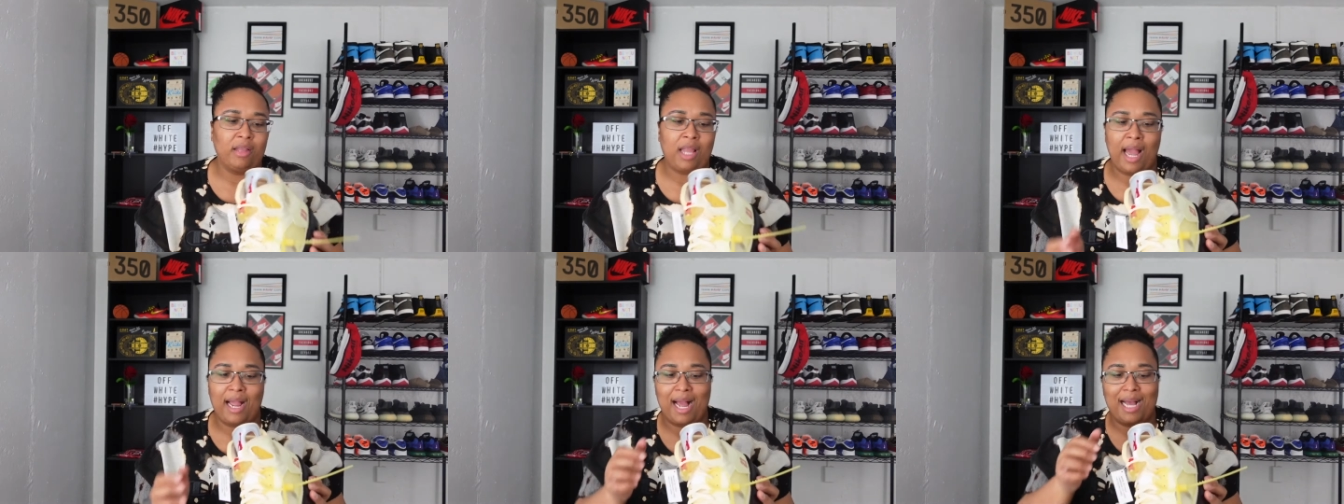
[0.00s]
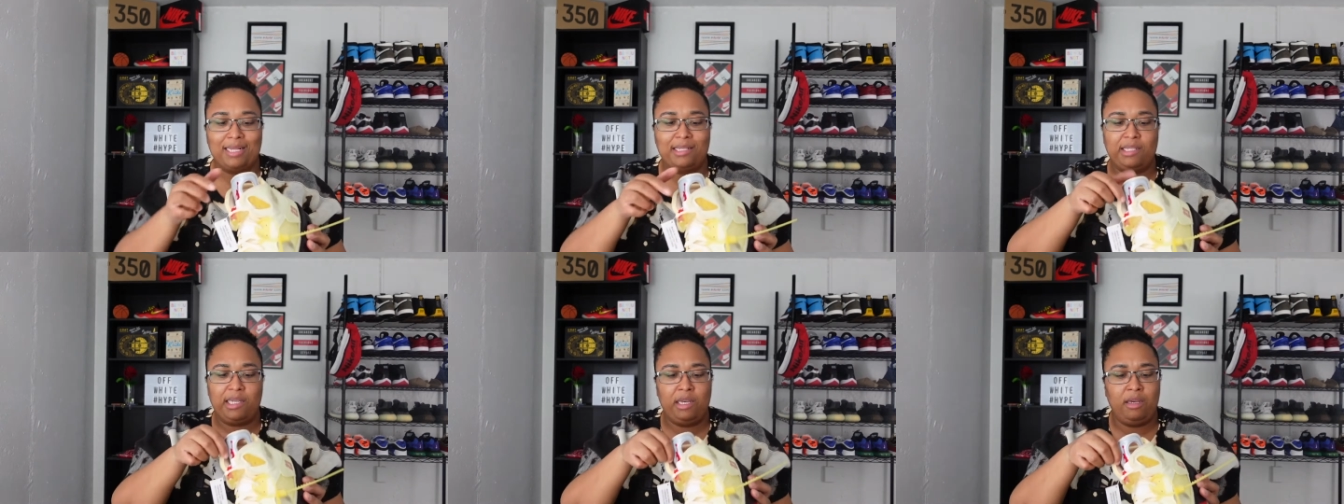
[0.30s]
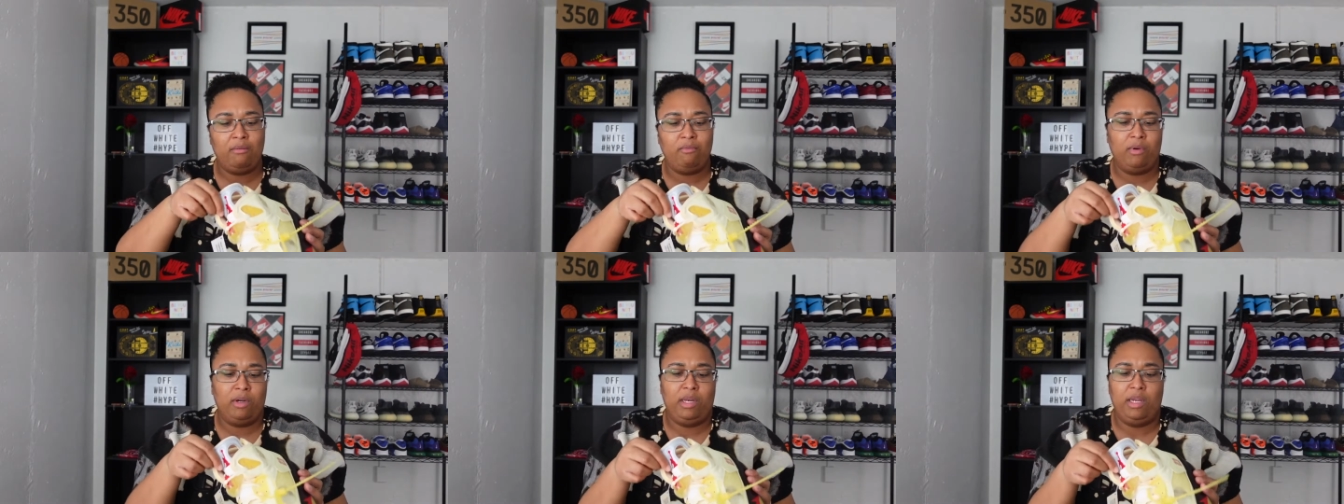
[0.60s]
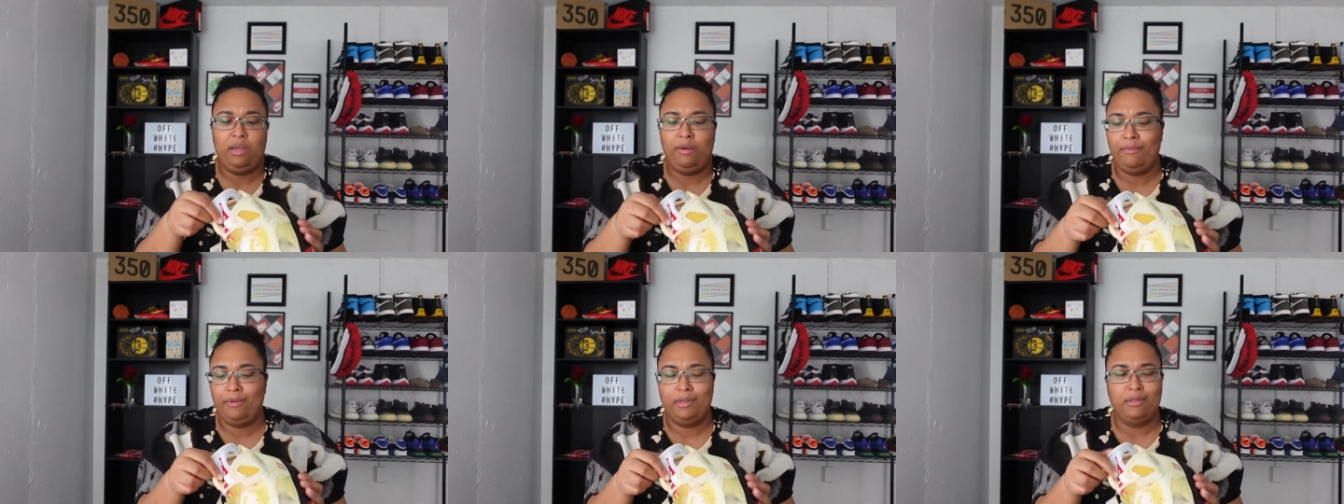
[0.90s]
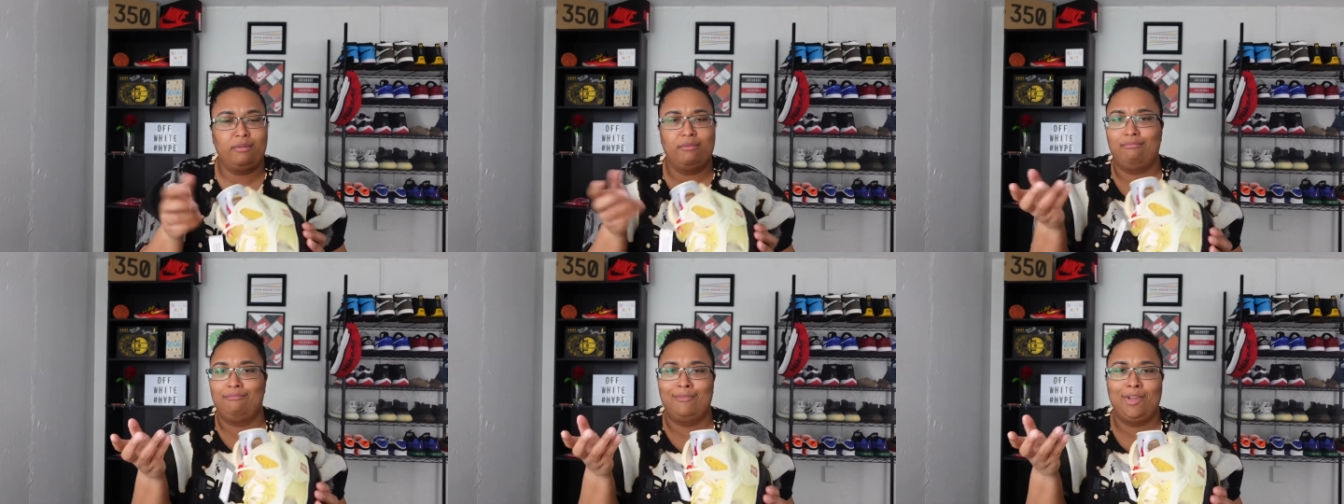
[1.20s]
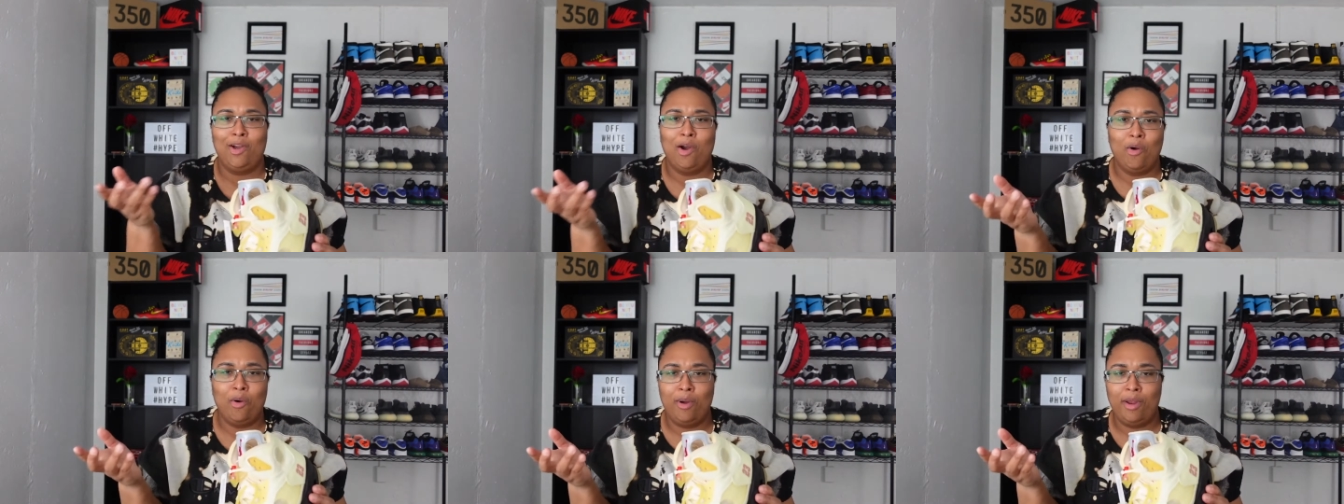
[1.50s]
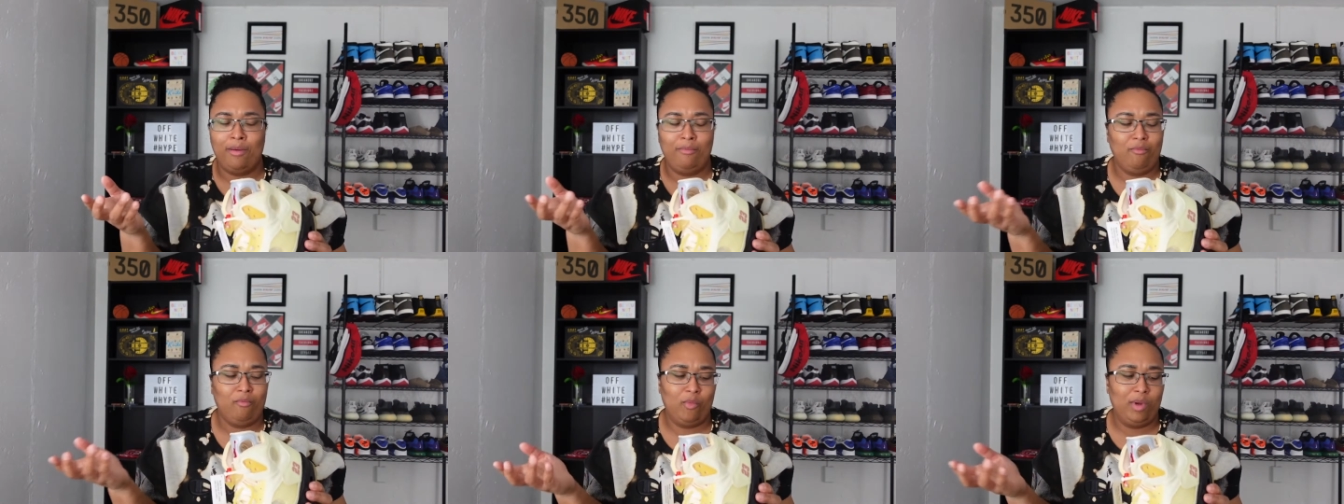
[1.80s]
Like, I see what he was going
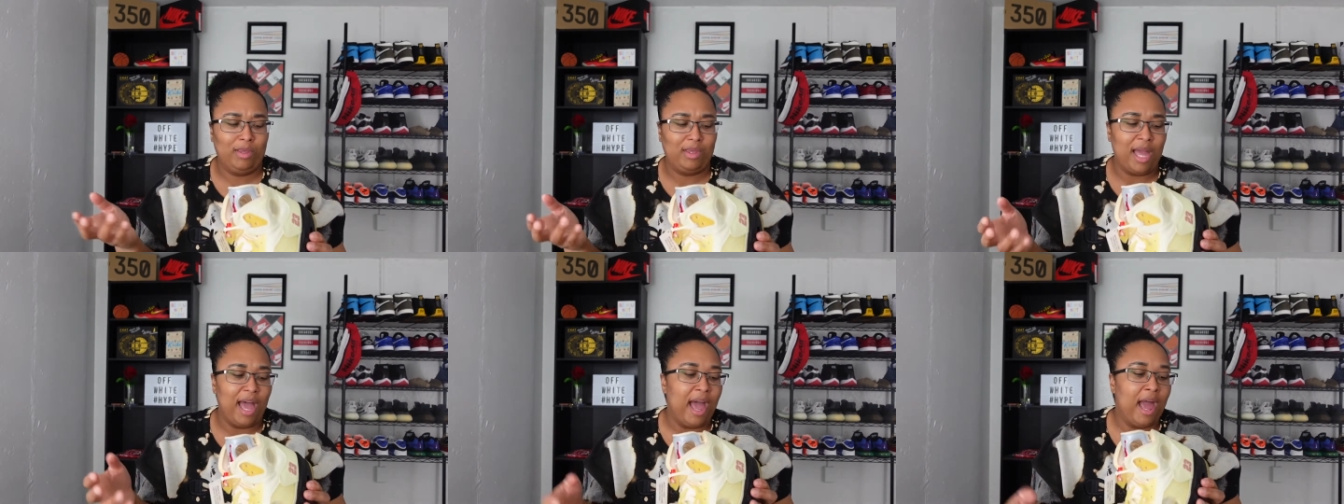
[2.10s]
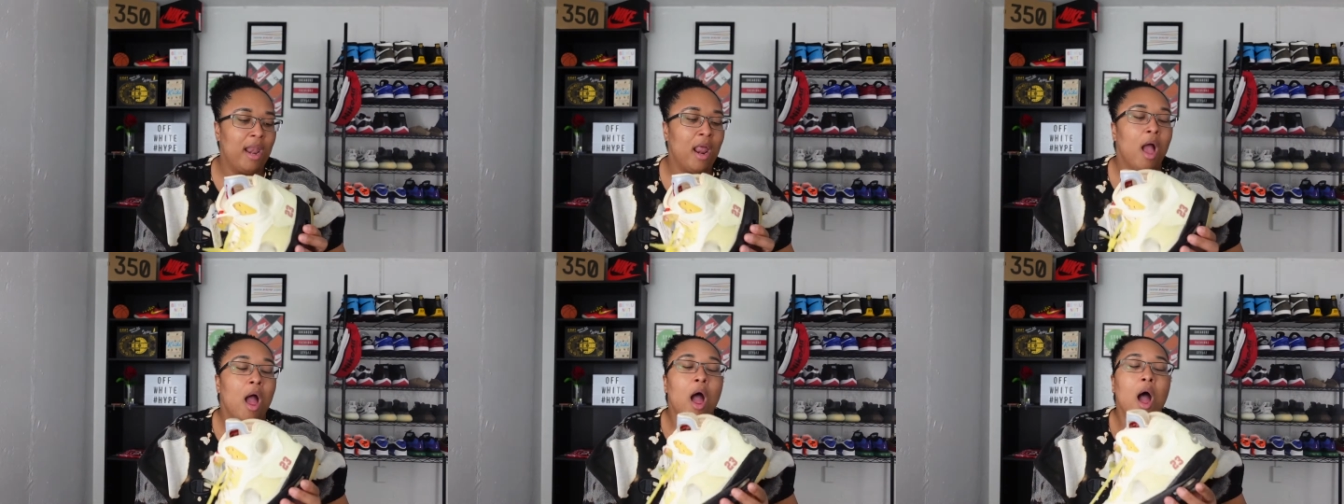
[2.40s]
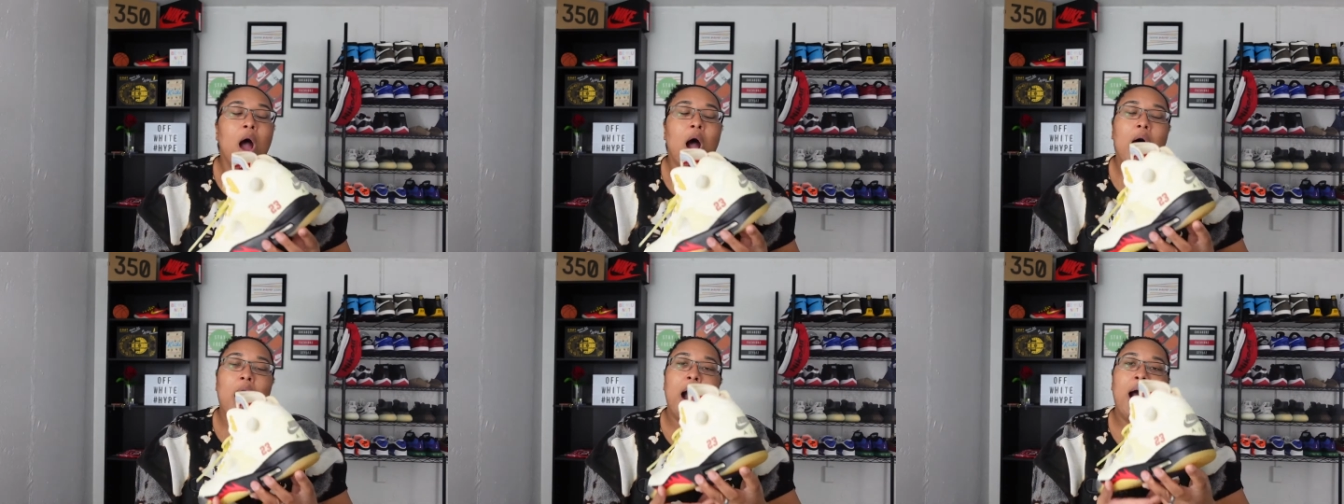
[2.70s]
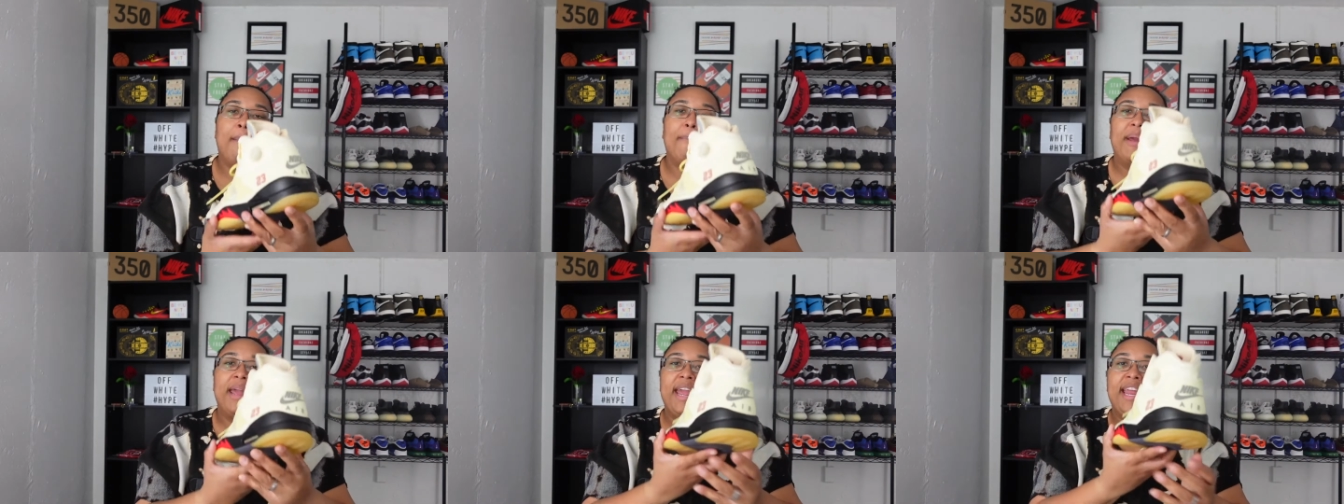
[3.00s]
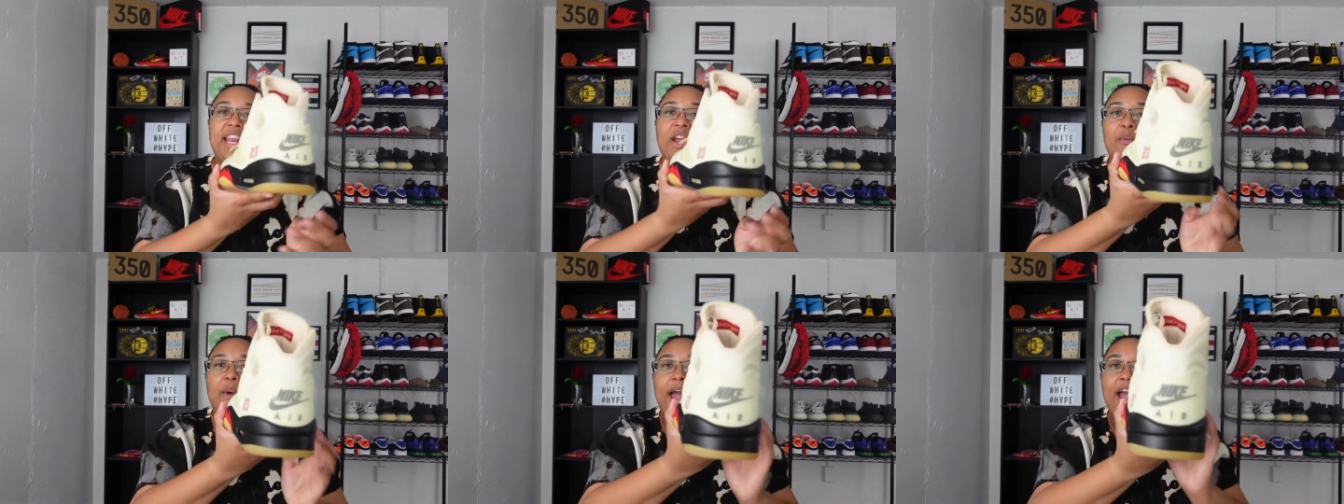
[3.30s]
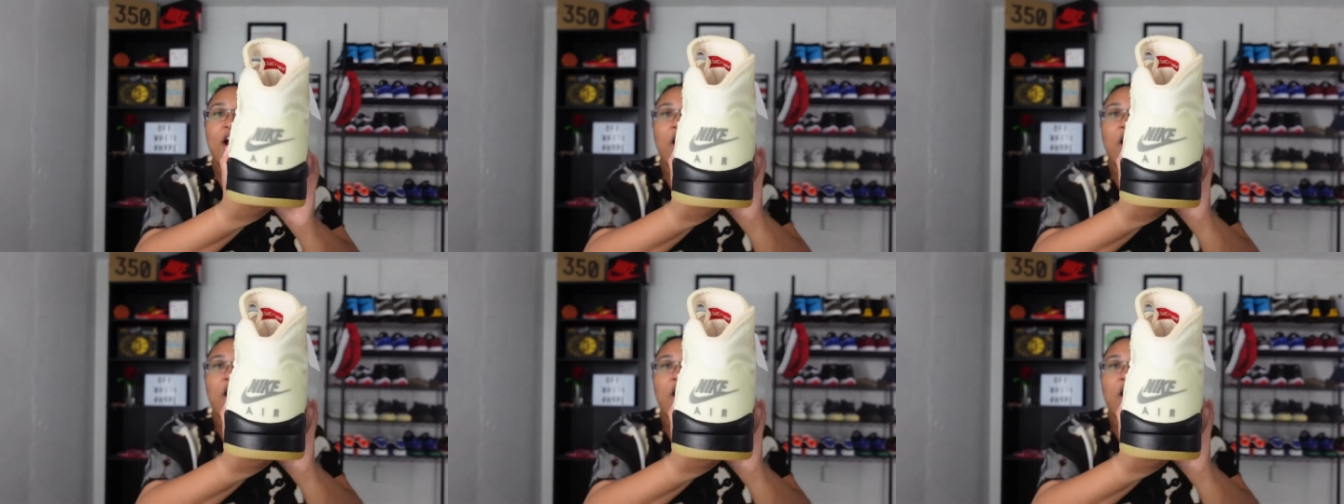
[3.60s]
with that. But anyway,